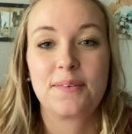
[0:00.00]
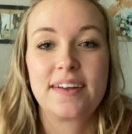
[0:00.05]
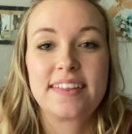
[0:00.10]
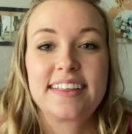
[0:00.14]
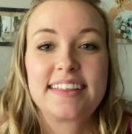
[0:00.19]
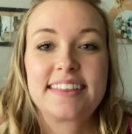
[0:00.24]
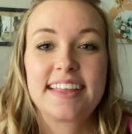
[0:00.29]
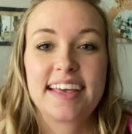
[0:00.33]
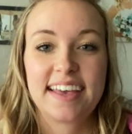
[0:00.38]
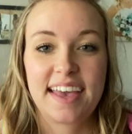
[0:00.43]

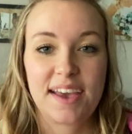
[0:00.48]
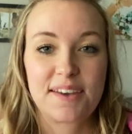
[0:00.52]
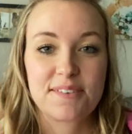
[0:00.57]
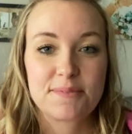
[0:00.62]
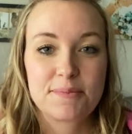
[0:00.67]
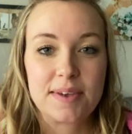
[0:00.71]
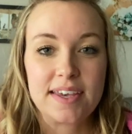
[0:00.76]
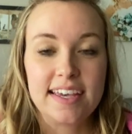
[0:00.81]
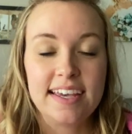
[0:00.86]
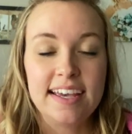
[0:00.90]
one that they
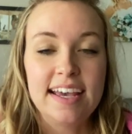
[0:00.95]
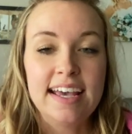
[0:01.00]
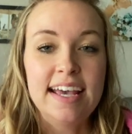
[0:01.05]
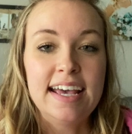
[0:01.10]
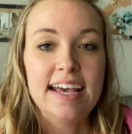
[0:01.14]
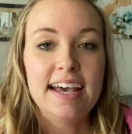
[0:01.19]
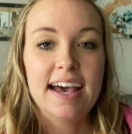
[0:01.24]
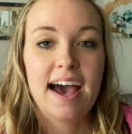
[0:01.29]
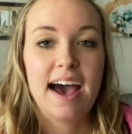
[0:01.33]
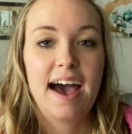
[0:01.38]
gave me.
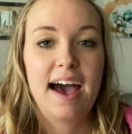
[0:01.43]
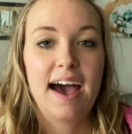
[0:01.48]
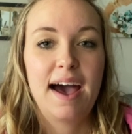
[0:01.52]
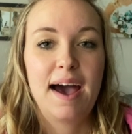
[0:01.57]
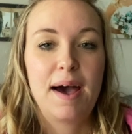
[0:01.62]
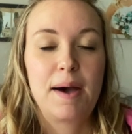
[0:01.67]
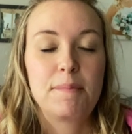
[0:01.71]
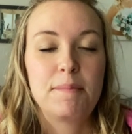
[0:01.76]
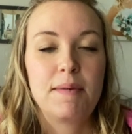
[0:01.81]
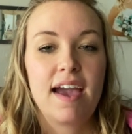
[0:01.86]

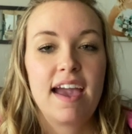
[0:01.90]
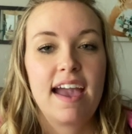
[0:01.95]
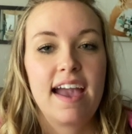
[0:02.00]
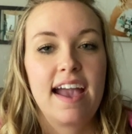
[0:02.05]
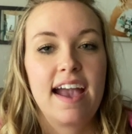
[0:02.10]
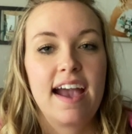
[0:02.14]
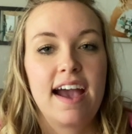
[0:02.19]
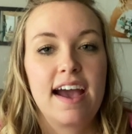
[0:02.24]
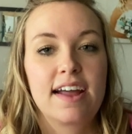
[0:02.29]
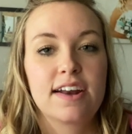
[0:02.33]
Um,
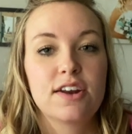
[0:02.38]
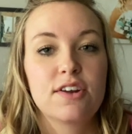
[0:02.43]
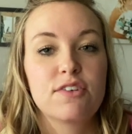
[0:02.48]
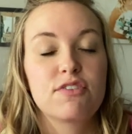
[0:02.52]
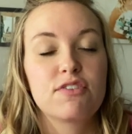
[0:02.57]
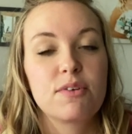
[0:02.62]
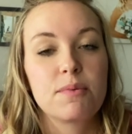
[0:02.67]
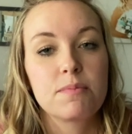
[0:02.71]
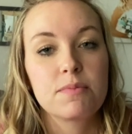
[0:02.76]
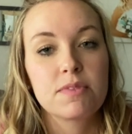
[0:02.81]
and
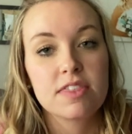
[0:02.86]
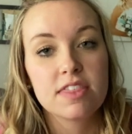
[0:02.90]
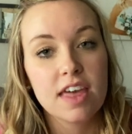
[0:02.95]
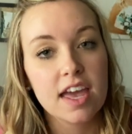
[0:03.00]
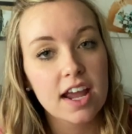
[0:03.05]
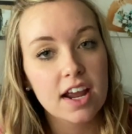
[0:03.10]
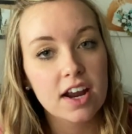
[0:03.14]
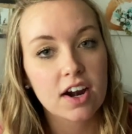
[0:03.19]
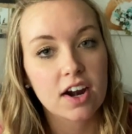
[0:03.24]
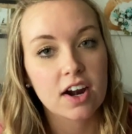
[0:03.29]
from
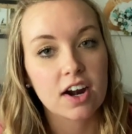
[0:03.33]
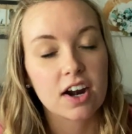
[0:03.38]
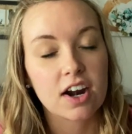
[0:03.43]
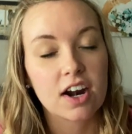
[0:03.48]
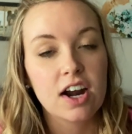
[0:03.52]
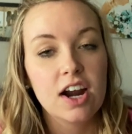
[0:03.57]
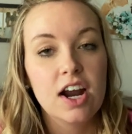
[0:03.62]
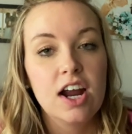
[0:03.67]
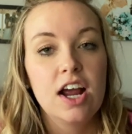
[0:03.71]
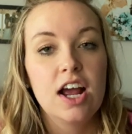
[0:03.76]

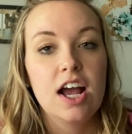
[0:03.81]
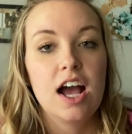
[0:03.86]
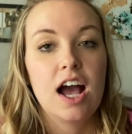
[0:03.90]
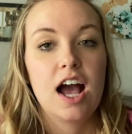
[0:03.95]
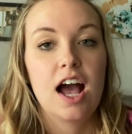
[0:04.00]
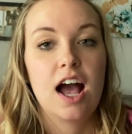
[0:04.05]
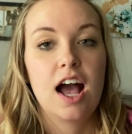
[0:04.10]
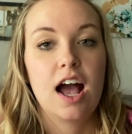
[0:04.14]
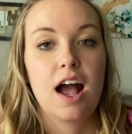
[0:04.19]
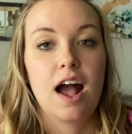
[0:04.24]
there,
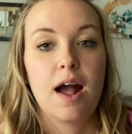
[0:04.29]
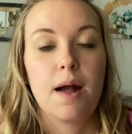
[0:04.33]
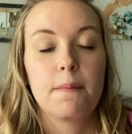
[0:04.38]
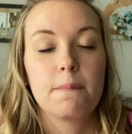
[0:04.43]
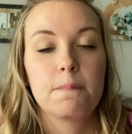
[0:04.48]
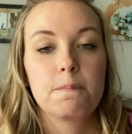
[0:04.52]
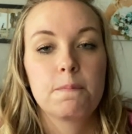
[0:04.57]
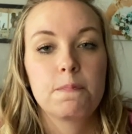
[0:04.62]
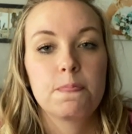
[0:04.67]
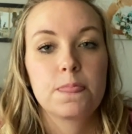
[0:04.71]

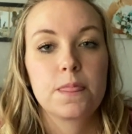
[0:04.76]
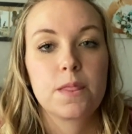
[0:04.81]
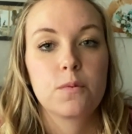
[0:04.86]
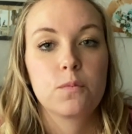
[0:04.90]
um,